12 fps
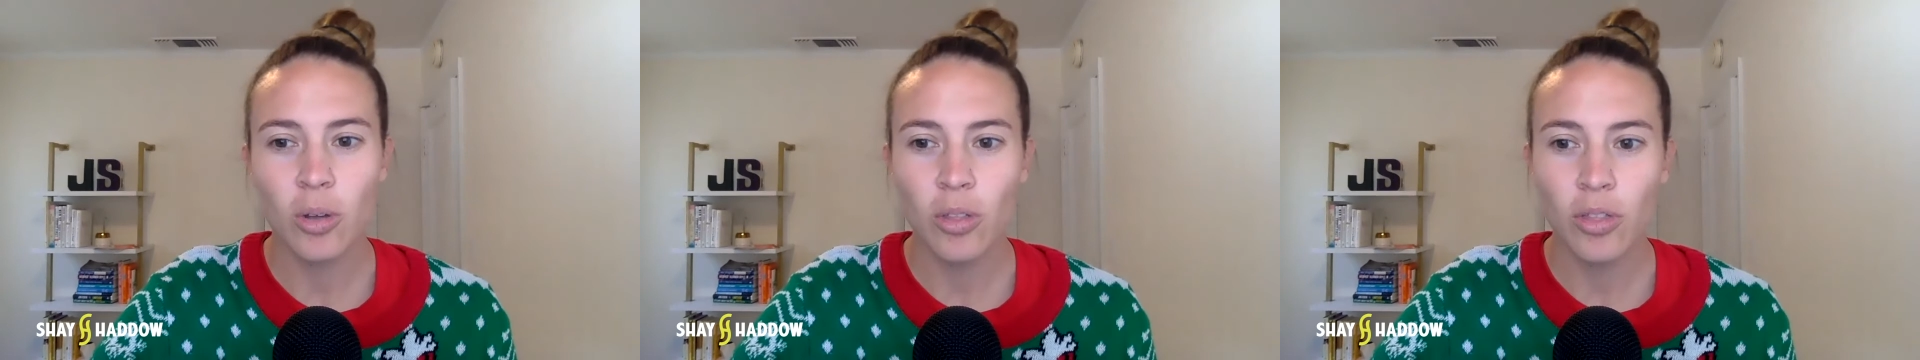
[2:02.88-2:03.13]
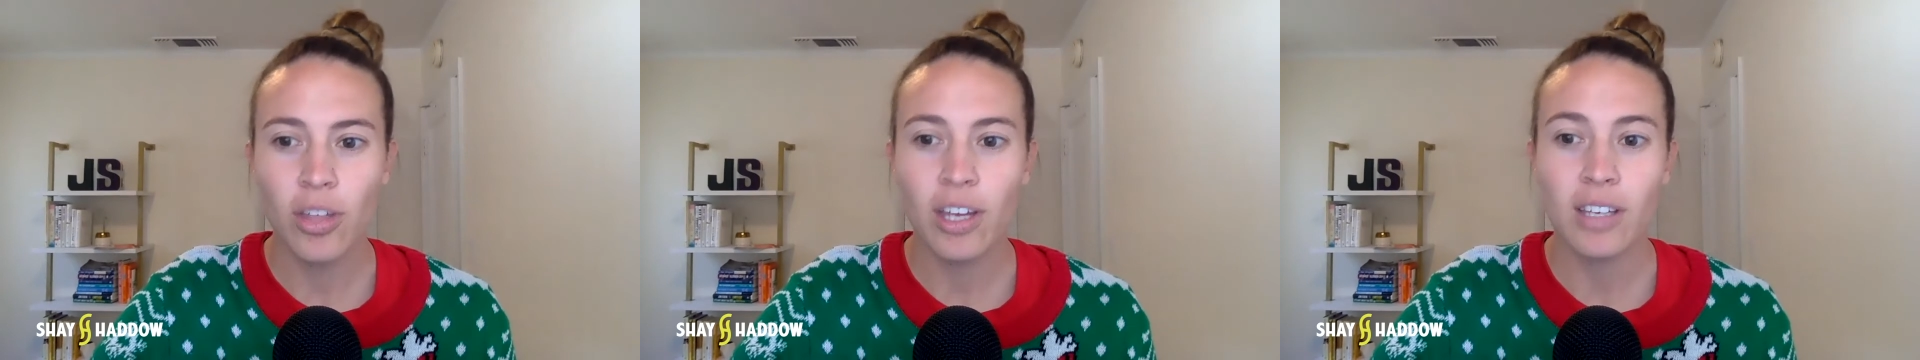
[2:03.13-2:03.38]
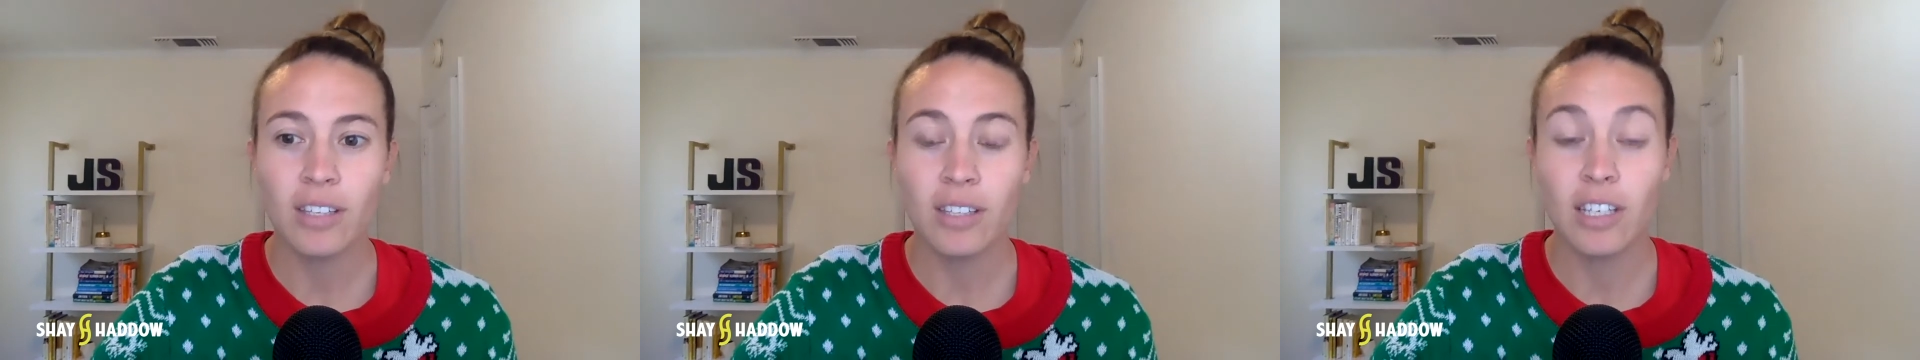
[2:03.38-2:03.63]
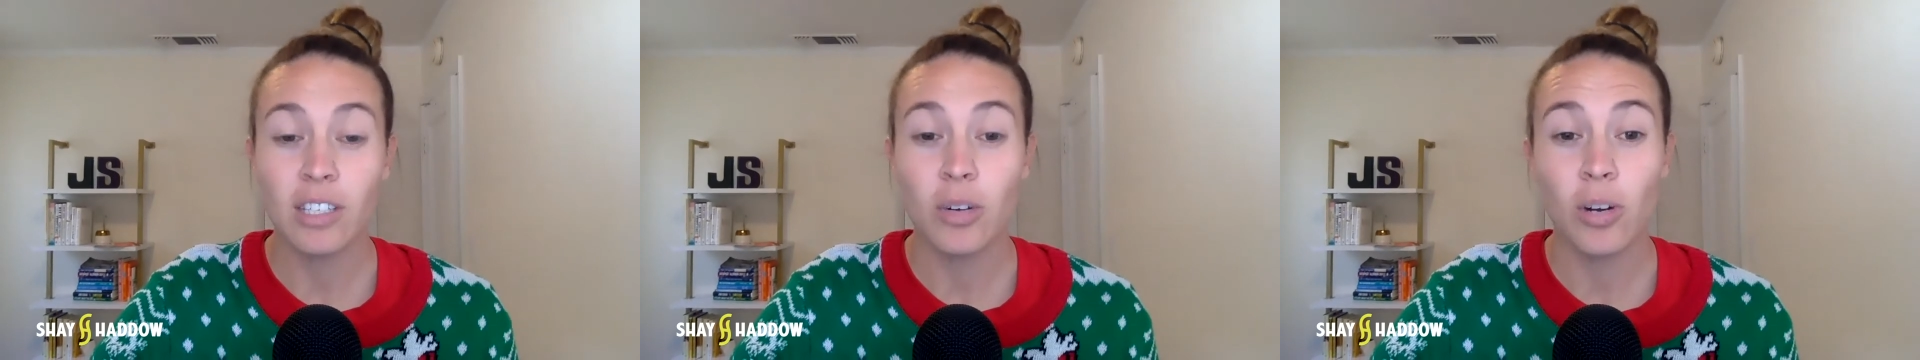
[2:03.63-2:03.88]
this
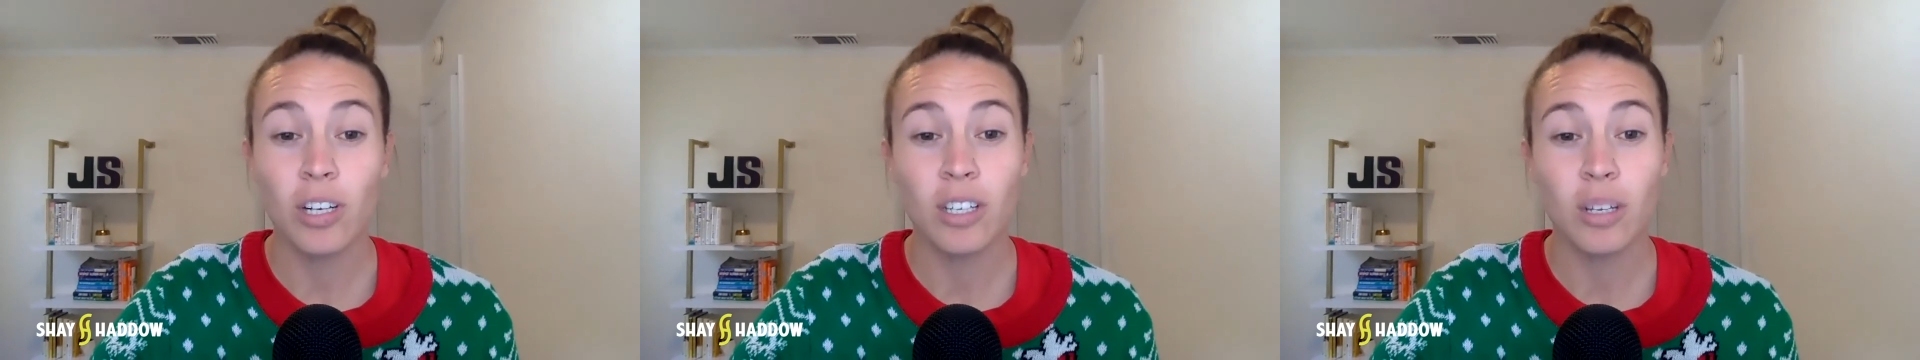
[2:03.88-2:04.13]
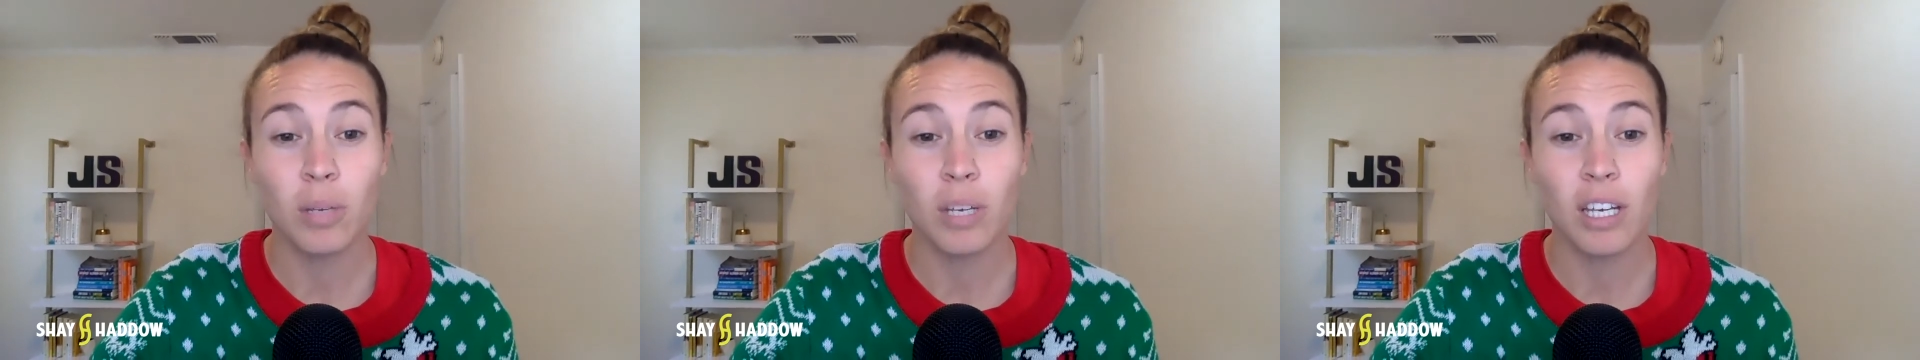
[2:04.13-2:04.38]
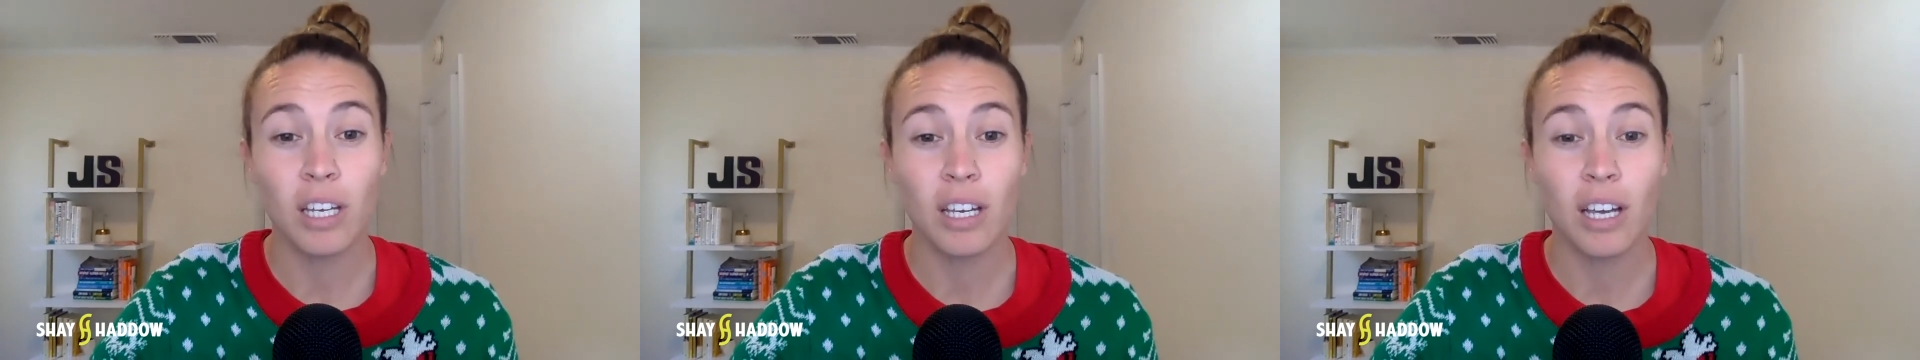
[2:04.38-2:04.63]
is going to be